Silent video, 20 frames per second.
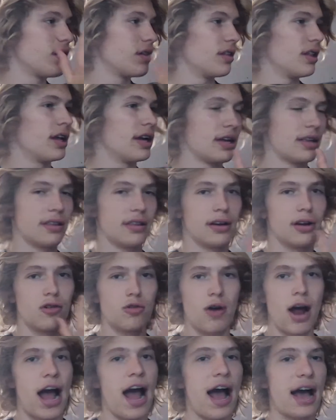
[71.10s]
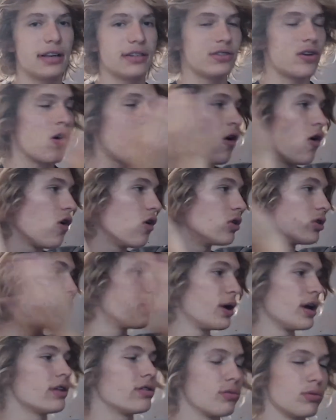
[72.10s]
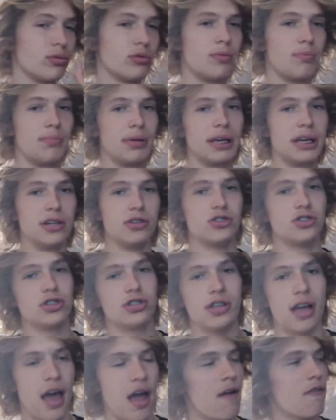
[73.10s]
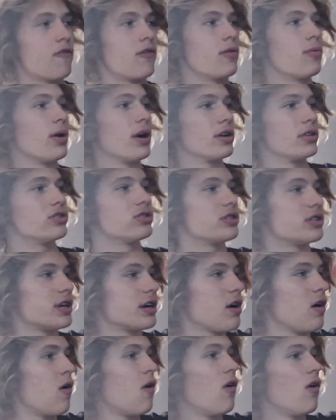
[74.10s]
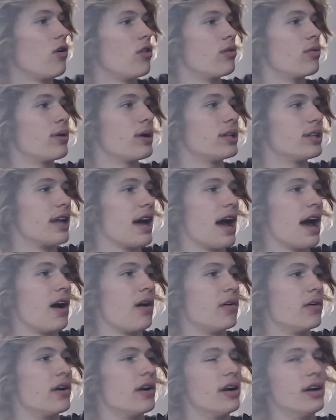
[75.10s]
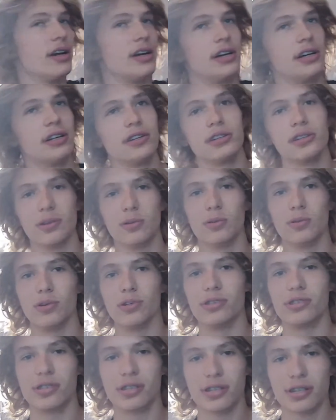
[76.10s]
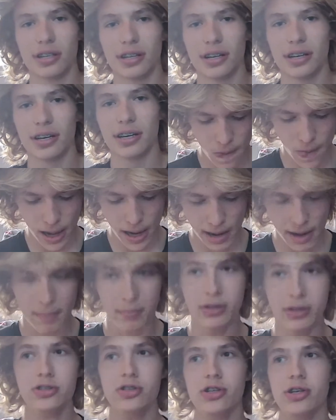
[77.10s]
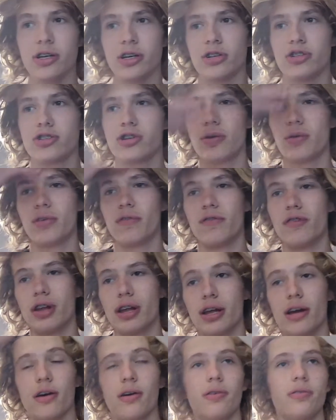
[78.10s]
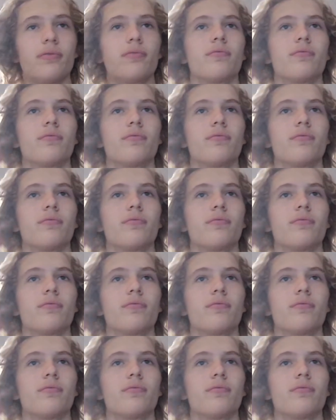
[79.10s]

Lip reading: like the grass, all the way through the beach, just everywhere, just like all the way down to the woods. I'm also gonna show the video